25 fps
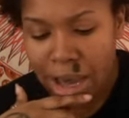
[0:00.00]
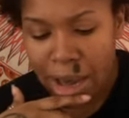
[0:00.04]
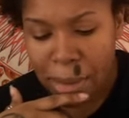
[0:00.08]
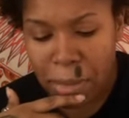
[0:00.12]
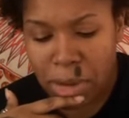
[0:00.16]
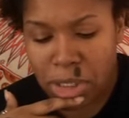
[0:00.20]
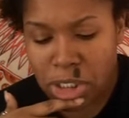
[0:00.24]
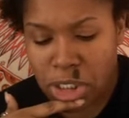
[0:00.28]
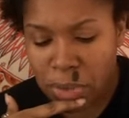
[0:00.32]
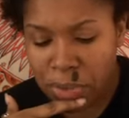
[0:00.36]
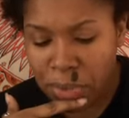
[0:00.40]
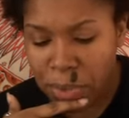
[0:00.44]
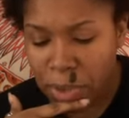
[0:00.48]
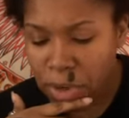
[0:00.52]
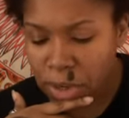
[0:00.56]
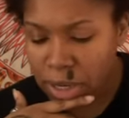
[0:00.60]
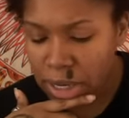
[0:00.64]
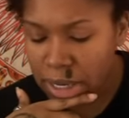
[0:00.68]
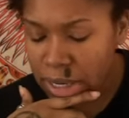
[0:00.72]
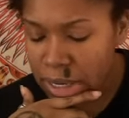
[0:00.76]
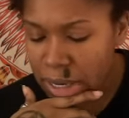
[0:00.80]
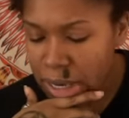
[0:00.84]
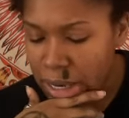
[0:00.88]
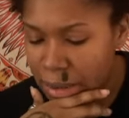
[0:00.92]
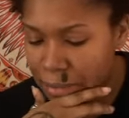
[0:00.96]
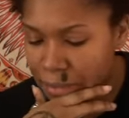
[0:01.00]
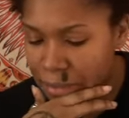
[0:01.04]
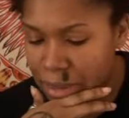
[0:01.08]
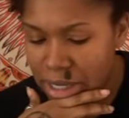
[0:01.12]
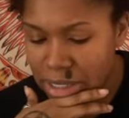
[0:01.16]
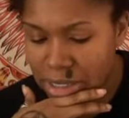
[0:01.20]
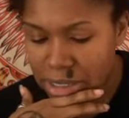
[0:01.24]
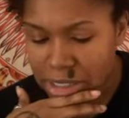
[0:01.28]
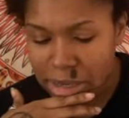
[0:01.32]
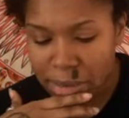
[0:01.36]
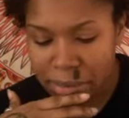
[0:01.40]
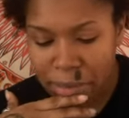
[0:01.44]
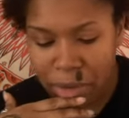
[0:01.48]
I'm also picking up
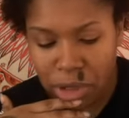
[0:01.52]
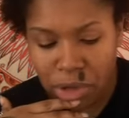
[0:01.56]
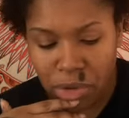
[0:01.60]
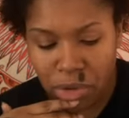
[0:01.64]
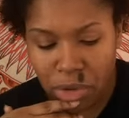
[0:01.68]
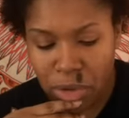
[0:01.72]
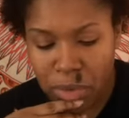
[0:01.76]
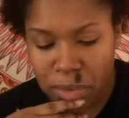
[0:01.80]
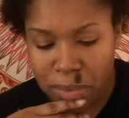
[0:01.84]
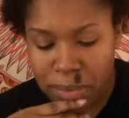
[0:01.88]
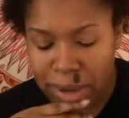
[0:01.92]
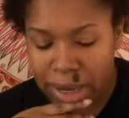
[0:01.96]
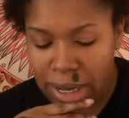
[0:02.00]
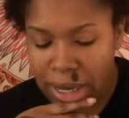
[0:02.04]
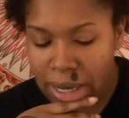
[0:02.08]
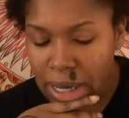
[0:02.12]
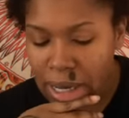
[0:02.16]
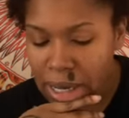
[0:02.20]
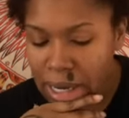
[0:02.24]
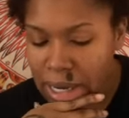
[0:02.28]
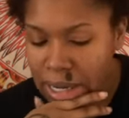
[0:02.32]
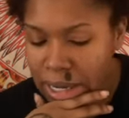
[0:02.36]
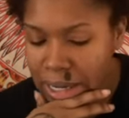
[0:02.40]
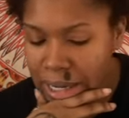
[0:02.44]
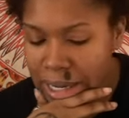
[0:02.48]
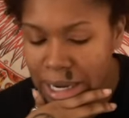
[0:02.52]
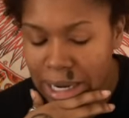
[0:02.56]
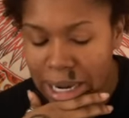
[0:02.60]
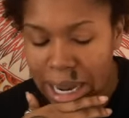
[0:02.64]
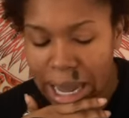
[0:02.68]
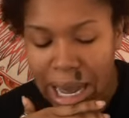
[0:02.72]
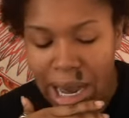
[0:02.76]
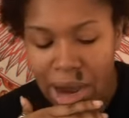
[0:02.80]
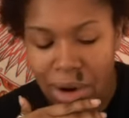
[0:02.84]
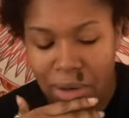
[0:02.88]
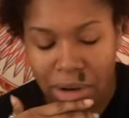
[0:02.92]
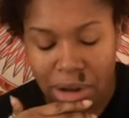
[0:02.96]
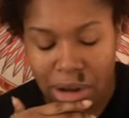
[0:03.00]
that some of you, you may uh, get
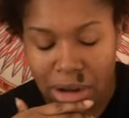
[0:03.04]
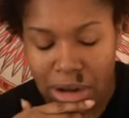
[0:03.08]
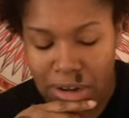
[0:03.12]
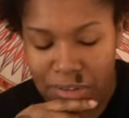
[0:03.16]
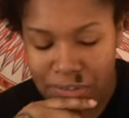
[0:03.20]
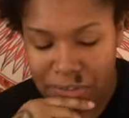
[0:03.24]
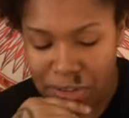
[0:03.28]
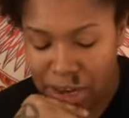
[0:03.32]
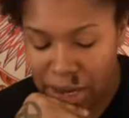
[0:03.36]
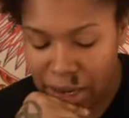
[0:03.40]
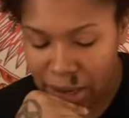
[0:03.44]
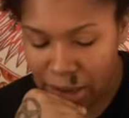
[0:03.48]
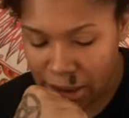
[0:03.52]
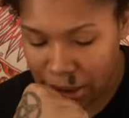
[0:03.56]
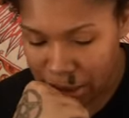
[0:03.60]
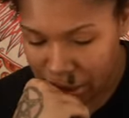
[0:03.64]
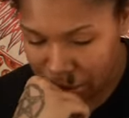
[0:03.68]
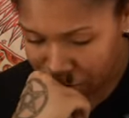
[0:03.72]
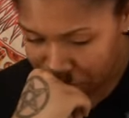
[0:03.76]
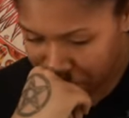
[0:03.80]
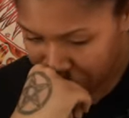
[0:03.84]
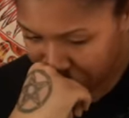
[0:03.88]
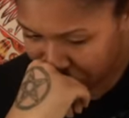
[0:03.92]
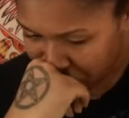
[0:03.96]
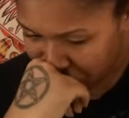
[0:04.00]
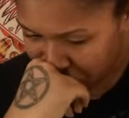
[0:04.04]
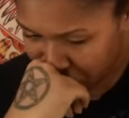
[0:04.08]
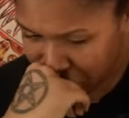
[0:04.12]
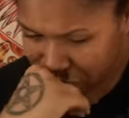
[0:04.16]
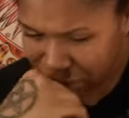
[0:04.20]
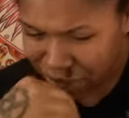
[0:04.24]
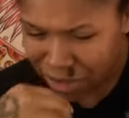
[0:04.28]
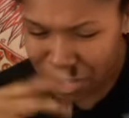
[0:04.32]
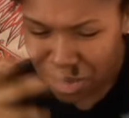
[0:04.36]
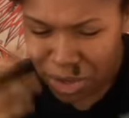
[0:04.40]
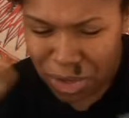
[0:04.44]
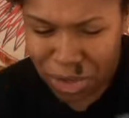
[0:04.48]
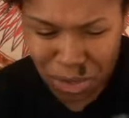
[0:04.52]
out of a um,
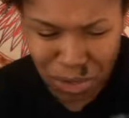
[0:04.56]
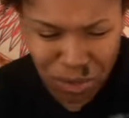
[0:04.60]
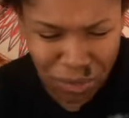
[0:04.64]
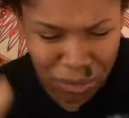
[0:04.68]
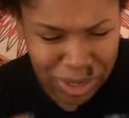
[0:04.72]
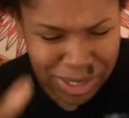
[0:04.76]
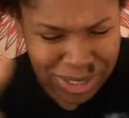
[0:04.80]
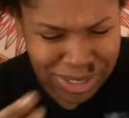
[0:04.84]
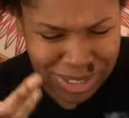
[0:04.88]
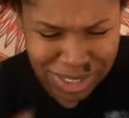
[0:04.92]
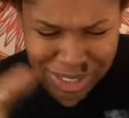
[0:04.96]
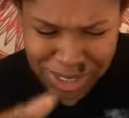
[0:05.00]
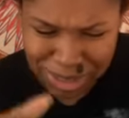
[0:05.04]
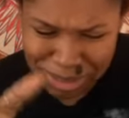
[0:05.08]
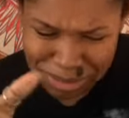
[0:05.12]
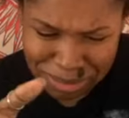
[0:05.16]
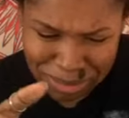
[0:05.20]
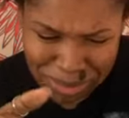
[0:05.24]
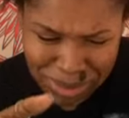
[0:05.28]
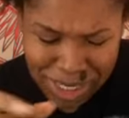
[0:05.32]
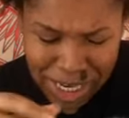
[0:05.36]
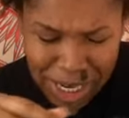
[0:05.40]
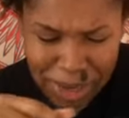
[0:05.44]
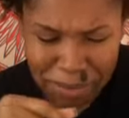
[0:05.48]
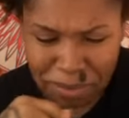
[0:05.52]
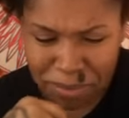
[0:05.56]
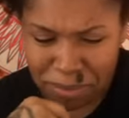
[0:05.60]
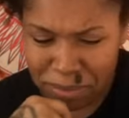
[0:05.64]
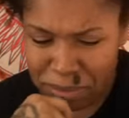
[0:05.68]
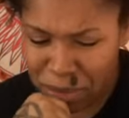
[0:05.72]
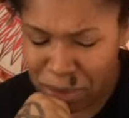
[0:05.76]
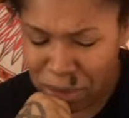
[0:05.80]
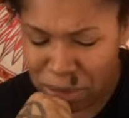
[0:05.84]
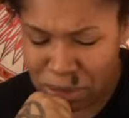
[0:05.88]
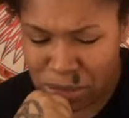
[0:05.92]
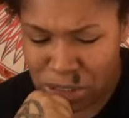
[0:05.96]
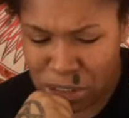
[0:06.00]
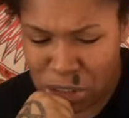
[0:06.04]
threesome type,
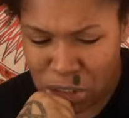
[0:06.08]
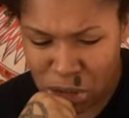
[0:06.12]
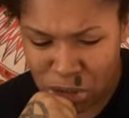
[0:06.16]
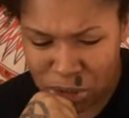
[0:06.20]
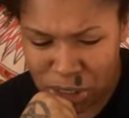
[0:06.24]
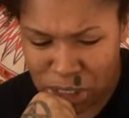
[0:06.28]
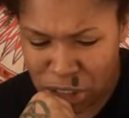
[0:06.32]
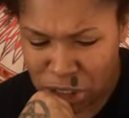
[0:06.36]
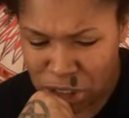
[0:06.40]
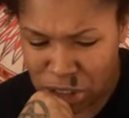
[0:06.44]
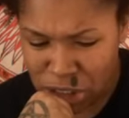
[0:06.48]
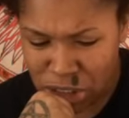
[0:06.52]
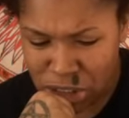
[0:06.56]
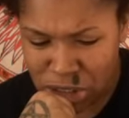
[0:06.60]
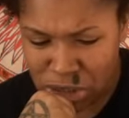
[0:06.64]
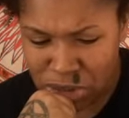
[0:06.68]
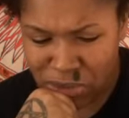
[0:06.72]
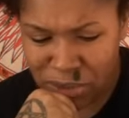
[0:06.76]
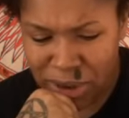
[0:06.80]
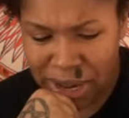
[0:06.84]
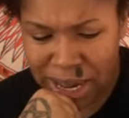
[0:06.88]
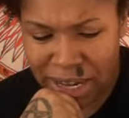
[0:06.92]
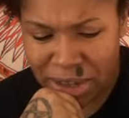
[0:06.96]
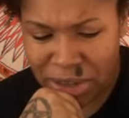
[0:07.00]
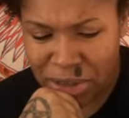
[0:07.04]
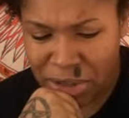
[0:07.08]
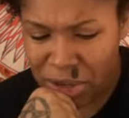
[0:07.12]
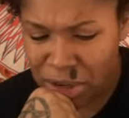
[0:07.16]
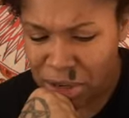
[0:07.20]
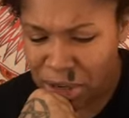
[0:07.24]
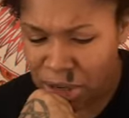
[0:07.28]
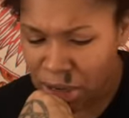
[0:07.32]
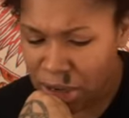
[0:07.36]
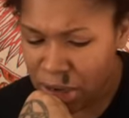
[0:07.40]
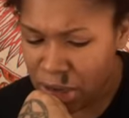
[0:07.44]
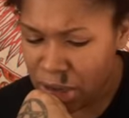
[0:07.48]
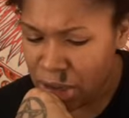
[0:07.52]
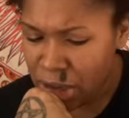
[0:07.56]
you know, situation.
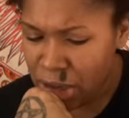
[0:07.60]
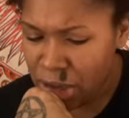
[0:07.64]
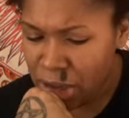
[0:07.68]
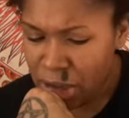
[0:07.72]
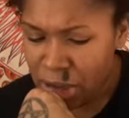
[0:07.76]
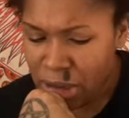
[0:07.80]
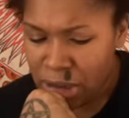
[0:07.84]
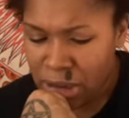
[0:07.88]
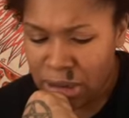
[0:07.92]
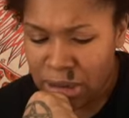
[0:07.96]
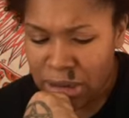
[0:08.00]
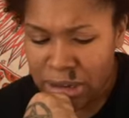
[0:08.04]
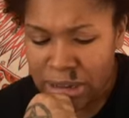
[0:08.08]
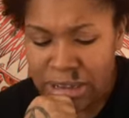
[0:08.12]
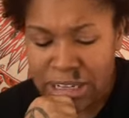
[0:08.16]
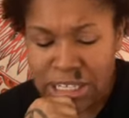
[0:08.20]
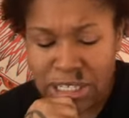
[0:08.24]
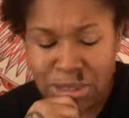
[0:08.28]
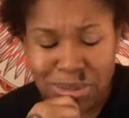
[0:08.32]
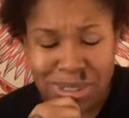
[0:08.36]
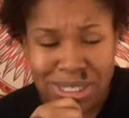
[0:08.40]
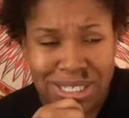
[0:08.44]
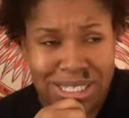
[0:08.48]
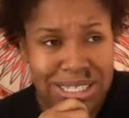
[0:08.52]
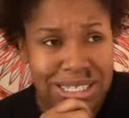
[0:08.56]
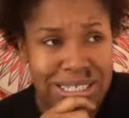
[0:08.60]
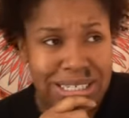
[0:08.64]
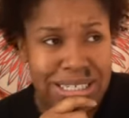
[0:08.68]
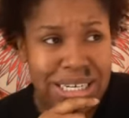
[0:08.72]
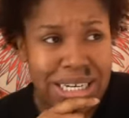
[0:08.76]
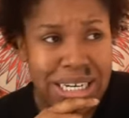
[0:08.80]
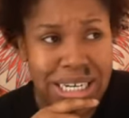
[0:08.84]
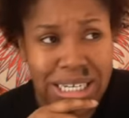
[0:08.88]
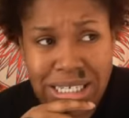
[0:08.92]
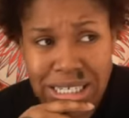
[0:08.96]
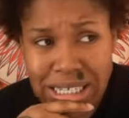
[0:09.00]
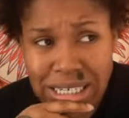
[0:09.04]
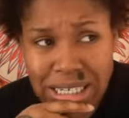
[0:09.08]
Rather, this was
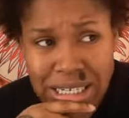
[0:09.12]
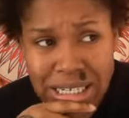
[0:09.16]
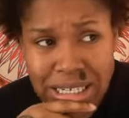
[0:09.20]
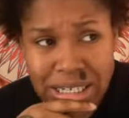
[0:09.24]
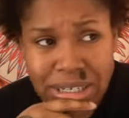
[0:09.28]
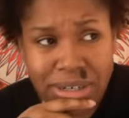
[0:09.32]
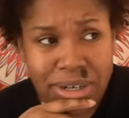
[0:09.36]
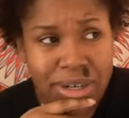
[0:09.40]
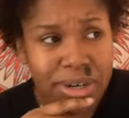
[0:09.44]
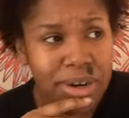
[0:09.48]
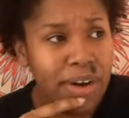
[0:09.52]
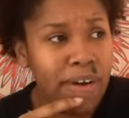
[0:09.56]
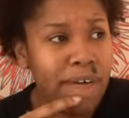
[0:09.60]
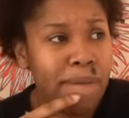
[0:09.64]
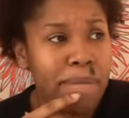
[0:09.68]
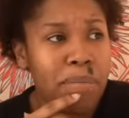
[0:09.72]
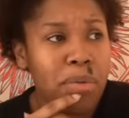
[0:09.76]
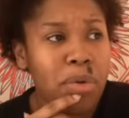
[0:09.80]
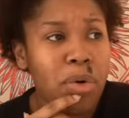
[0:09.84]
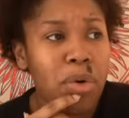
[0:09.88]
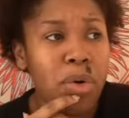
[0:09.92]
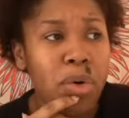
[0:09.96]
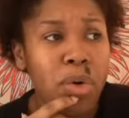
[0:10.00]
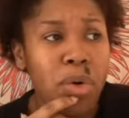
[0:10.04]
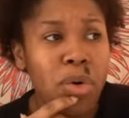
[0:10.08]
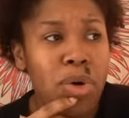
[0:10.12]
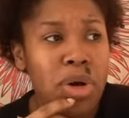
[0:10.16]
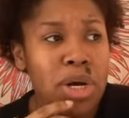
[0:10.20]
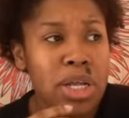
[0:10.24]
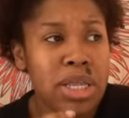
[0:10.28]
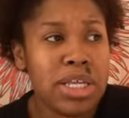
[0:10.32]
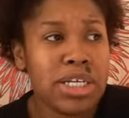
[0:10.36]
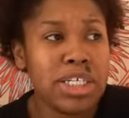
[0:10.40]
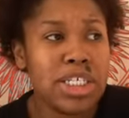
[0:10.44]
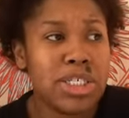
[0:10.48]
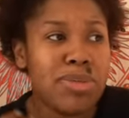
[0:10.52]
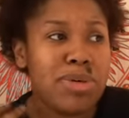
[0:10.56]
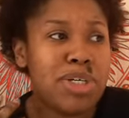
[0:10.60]
intended or
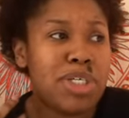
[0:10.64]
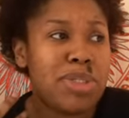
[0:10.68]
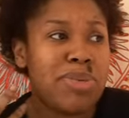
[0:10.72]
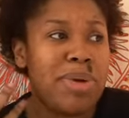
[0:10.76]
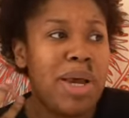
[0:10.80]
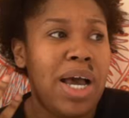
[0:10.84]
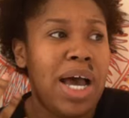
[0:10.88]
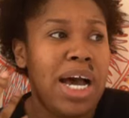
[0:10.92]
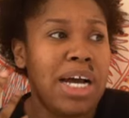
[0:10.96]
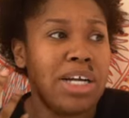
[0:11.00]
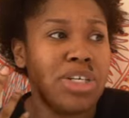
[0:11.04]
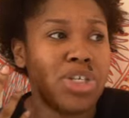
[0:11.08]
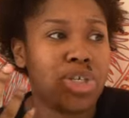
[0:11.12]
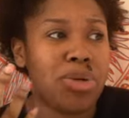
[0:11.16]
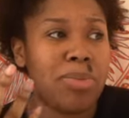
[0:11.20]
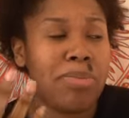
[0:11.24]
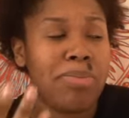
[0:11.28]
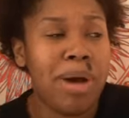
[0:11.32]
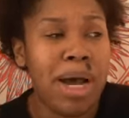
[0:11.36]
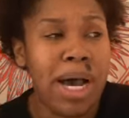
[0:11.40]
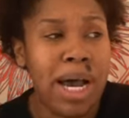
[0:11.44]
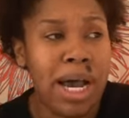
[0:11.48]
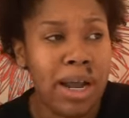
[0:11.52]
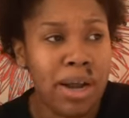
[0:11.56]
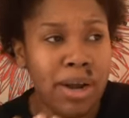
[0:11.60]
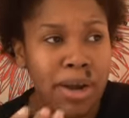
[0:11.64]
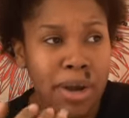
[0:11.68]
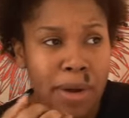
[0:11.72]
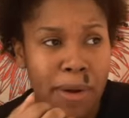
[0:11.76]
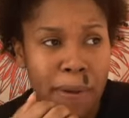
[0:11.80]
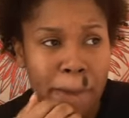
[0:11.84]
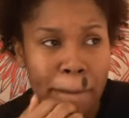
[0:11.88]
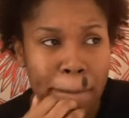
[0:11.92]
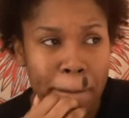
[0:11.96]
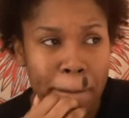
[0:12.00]
this was behind your back.